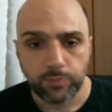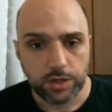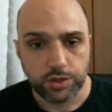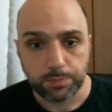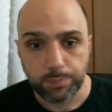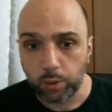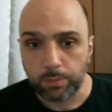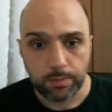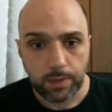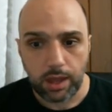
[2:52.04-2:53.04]
Just boom,
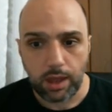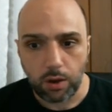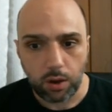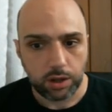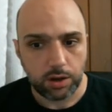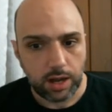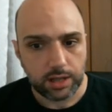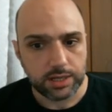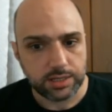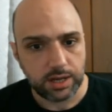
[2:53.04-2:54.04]
all your
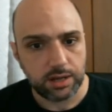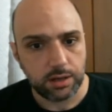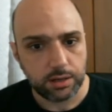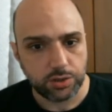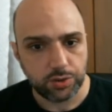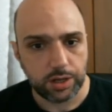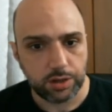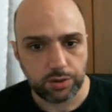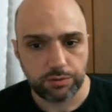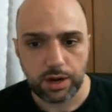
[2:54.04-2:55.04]
allies get a
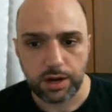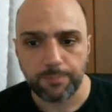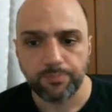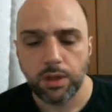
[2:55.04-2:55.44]
crit rating.